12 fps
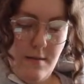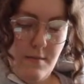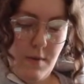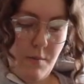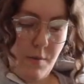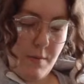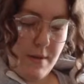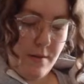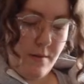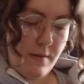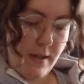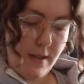I'll probably
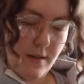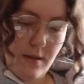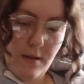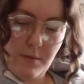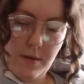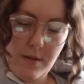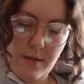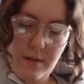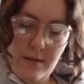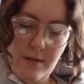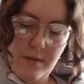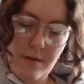do like another one just
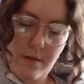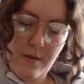to show.